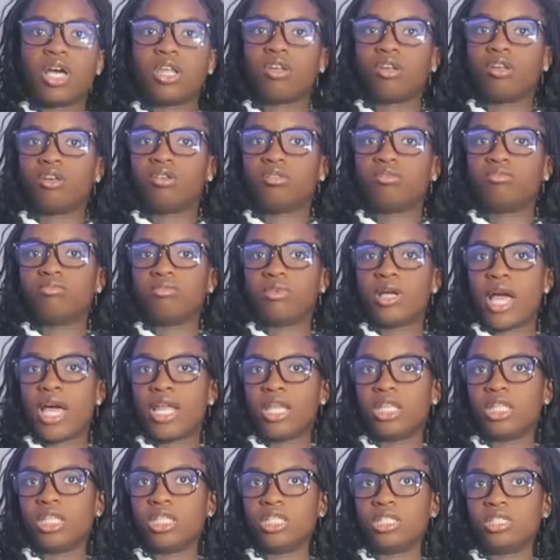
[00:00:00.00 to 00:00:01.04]
I don't know,
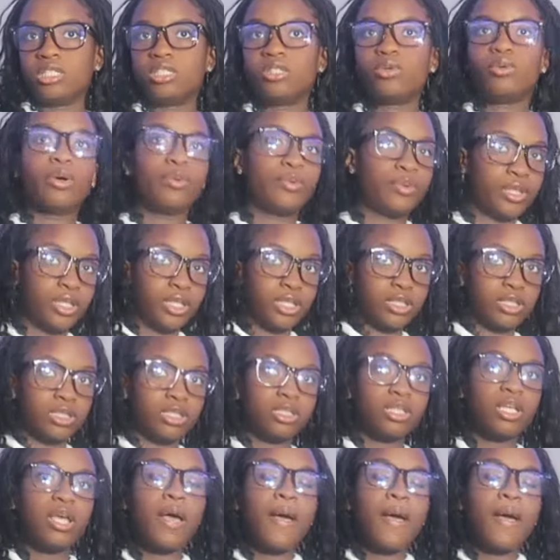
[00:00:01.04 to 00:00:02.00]
out of these to wear with this.